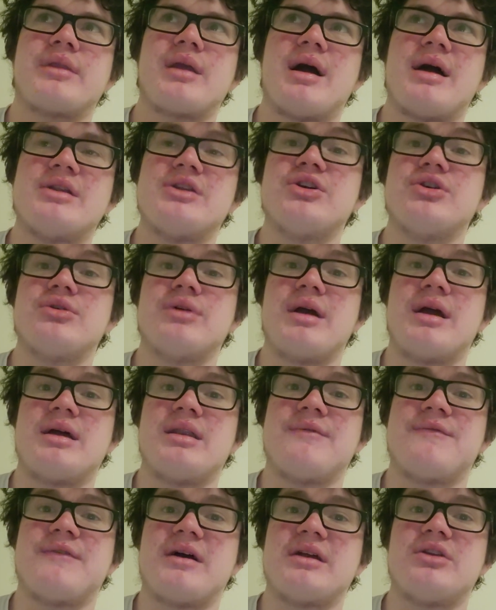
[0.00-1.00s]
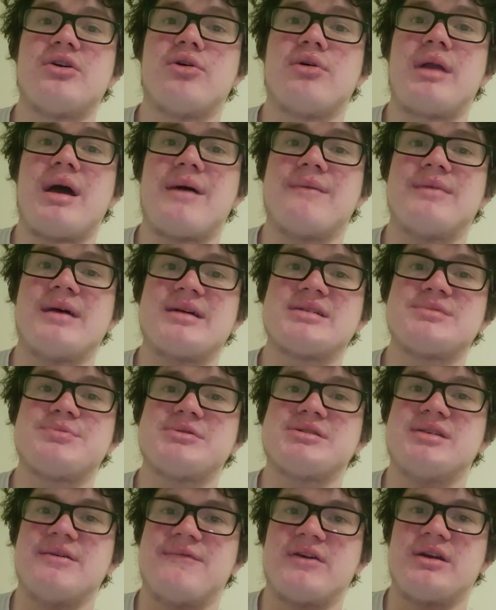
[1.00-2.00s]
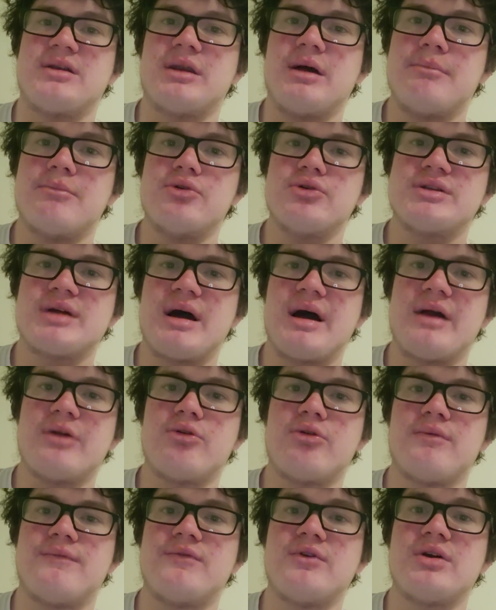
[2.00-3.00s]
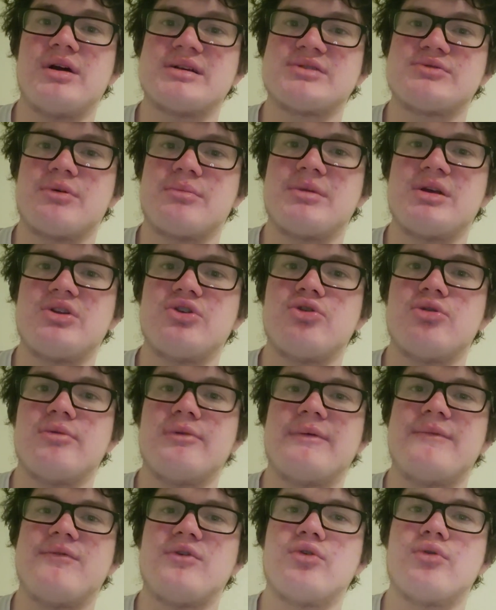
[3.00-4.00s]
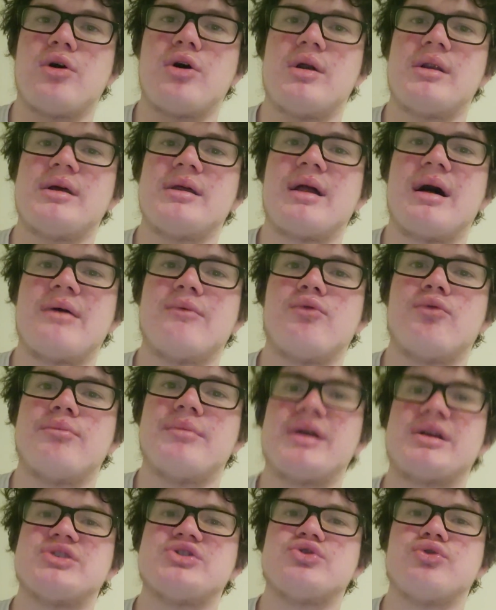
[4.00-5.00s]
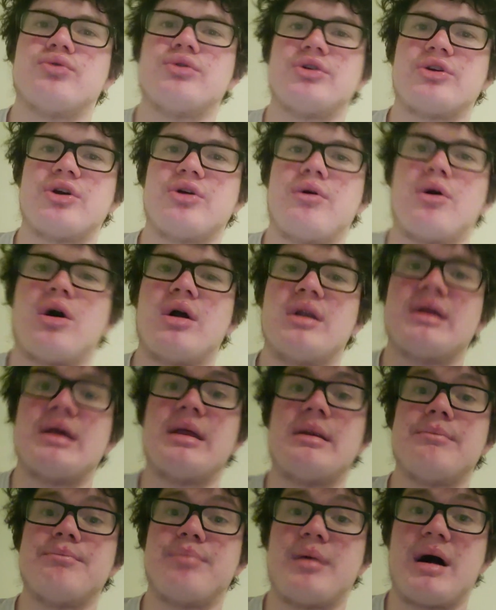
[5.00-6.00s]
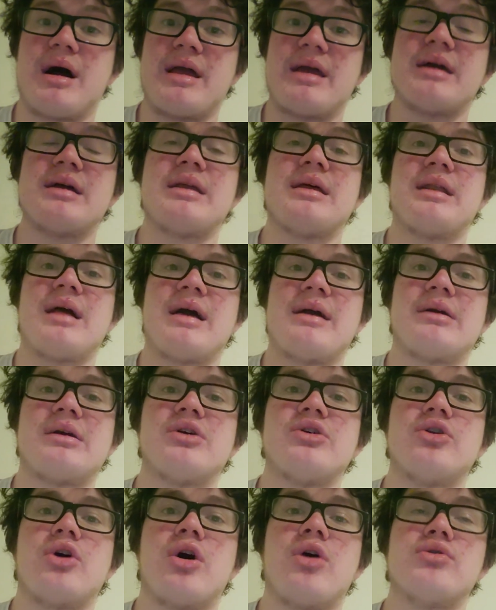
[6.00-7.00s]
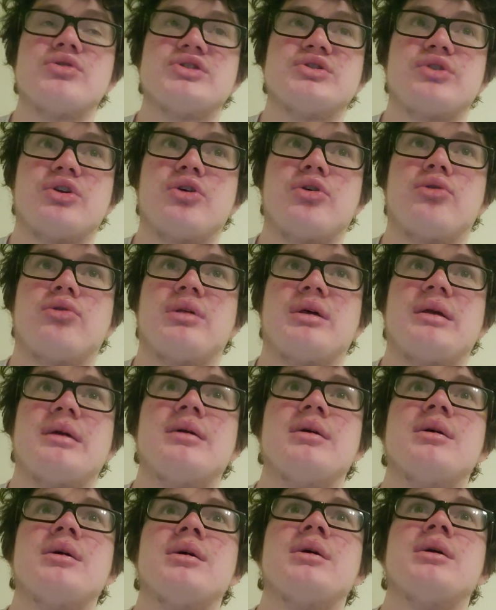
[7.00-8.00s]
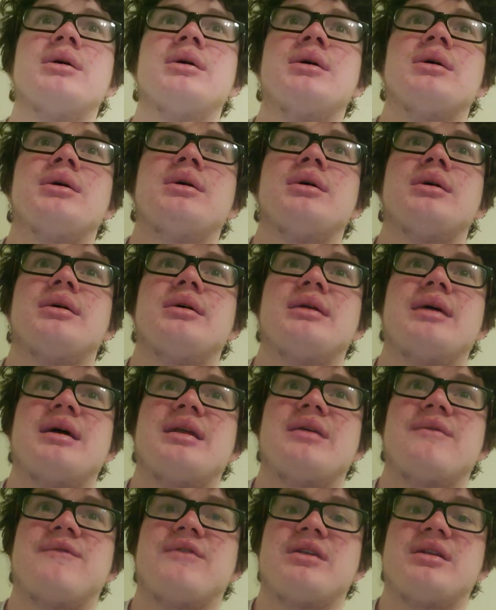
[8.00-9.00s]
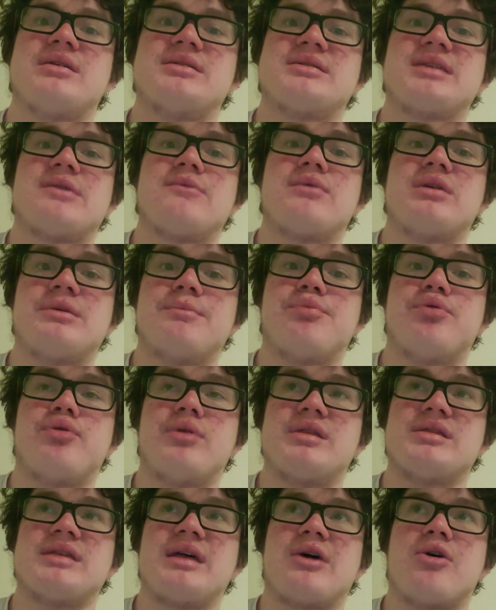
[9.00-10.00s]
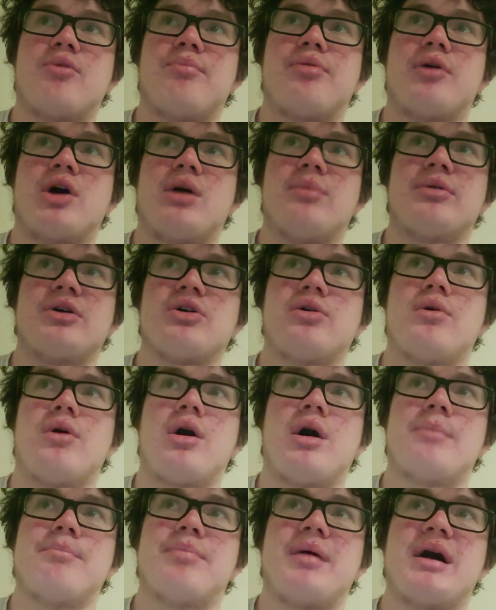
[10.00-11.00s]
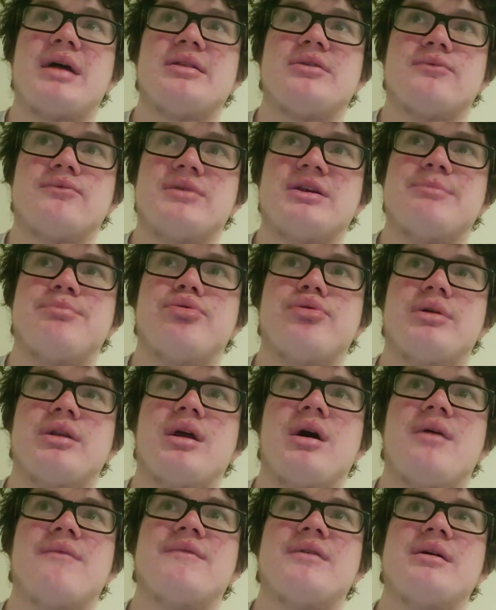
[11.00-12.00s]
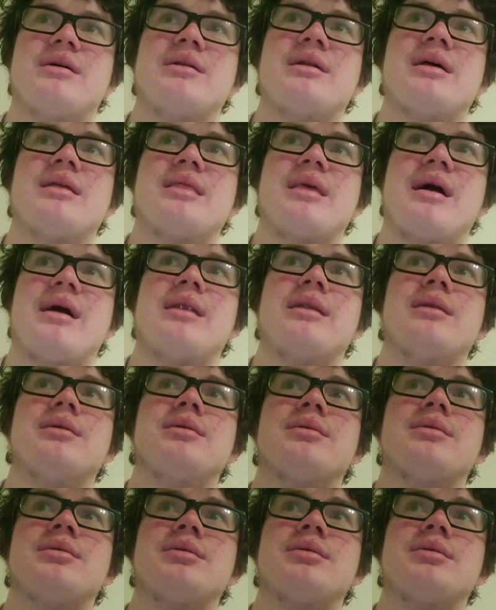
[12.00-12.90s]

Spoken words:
I do. And if I don't have that specific number title, if you guys want me to do a review on it, I will make sure to go on and buy it. And I could also not only, and if it is a reprint, then I'll probably go on, buy the reprint of it, and then,